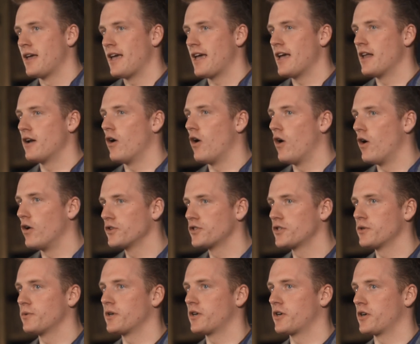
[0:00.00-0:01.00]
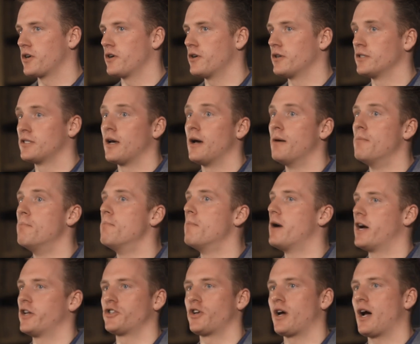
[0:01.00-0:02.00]
it also incurs a
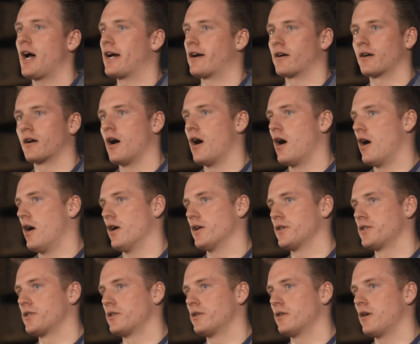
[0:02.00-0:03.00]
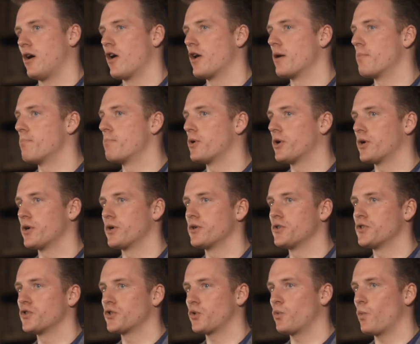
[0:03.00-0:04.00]
much higher cost on a per
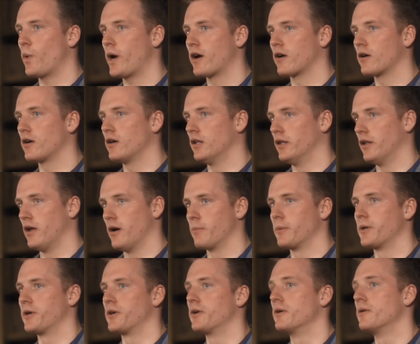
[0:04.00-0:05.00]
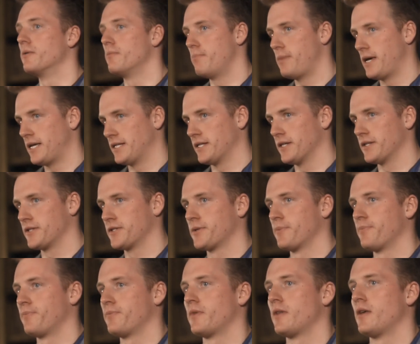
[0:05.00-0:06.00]
square kilometer basis.
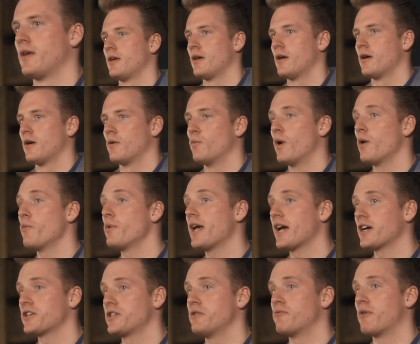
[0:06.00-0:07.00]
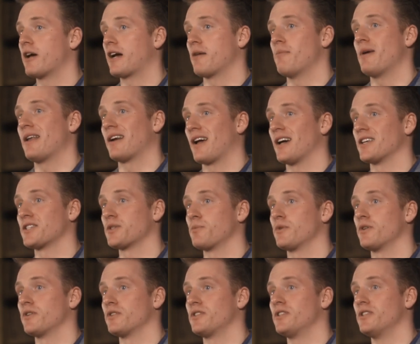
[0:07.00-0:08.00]
What we actually recommend
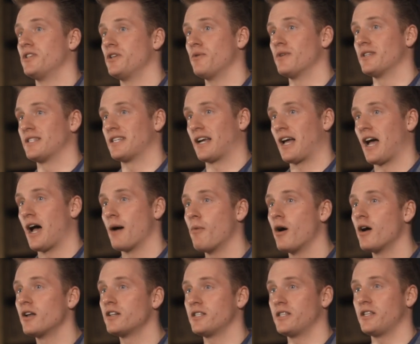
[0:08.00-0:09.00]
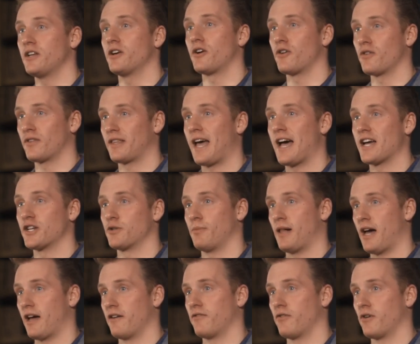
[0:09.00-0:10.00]
customers to do is to come onto the EarthCache
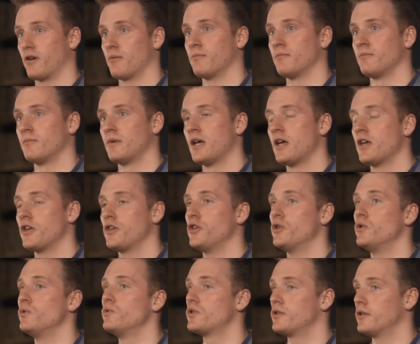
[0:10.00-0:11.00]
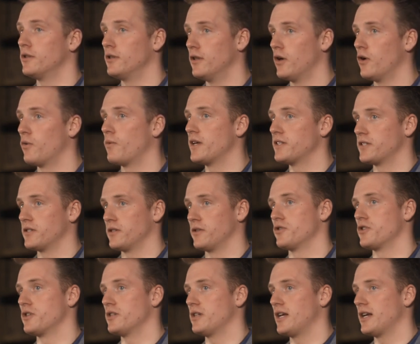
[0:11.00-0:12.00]
platform, use low
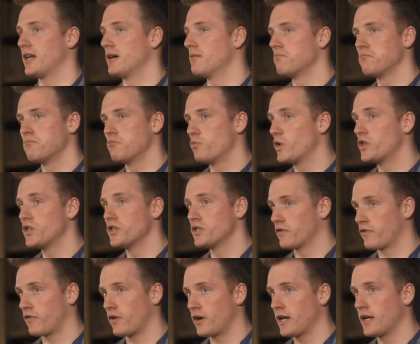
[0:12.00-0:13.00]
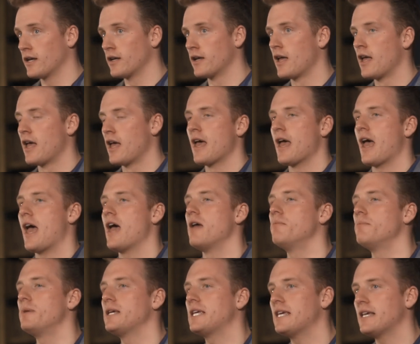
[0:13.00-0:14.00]
resolution data, which is free,
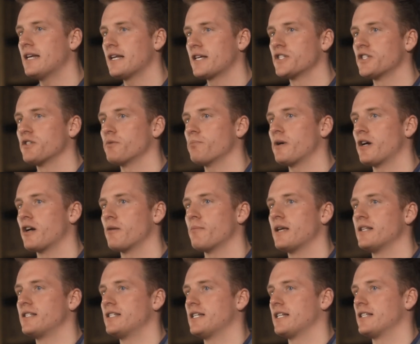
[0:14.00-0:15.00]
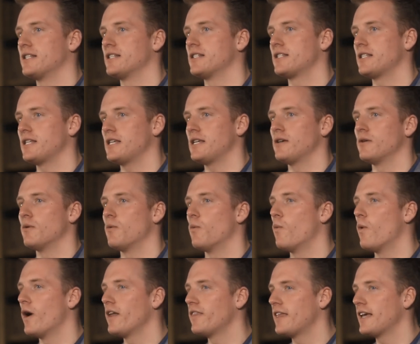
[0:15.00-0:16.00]
and begin experimenting to see
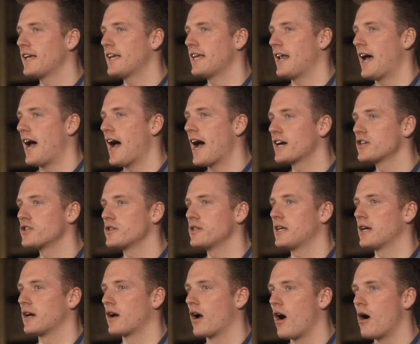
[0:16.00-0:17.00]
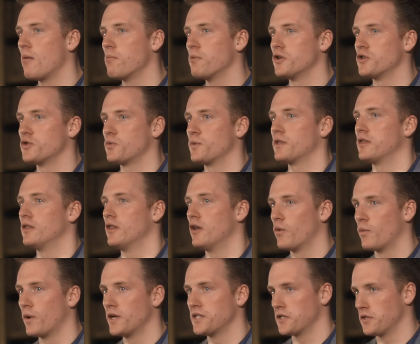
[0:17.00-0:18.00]
what they can actually accomplish with low
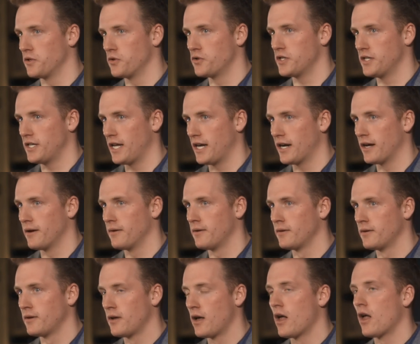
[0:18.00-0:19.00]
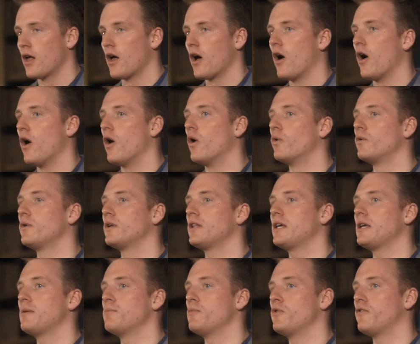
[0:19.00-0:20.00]
resolution data,
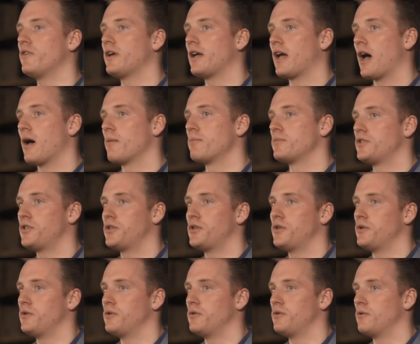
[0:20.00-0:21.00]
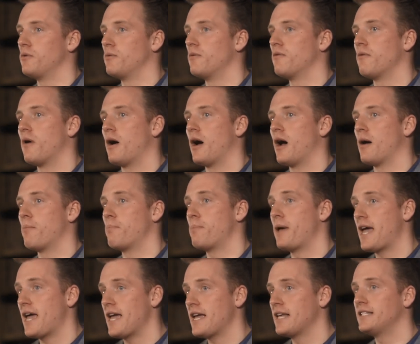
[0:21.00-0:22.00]
only moving up to
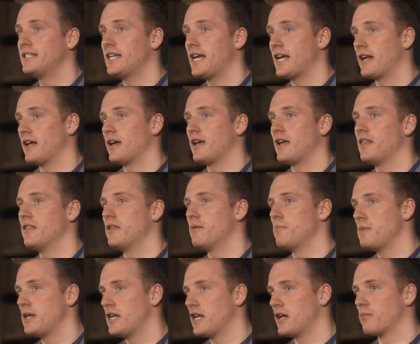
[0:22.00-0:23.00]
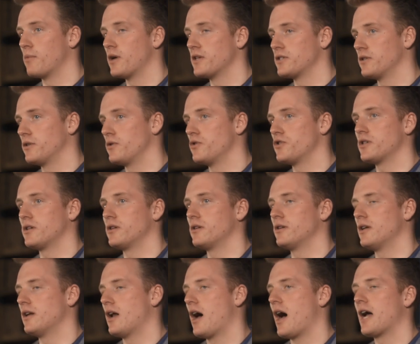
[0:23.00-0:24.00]
paid data in the medium resolution
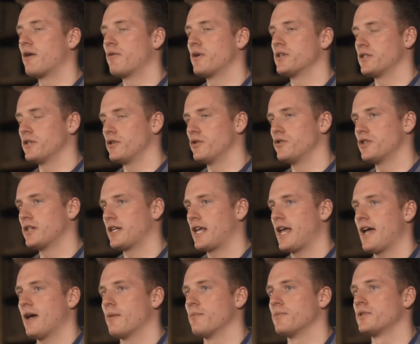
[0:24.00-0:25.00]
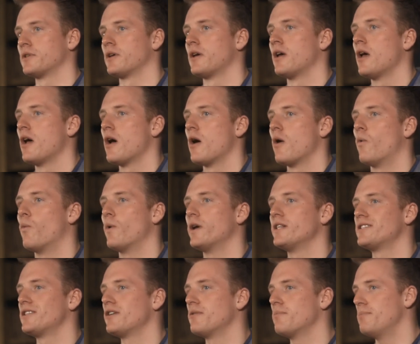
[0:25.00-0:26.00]
and high resolution camps
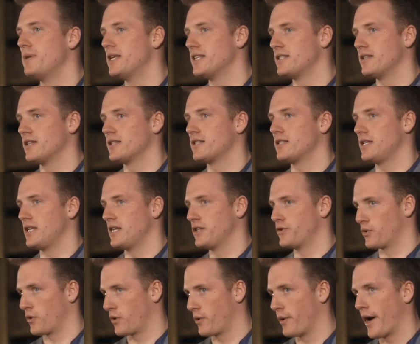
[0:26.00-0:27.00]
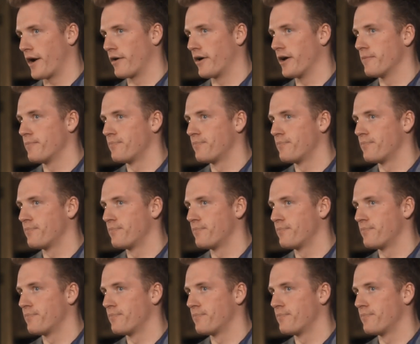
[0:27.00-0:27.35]
once their business needs require it.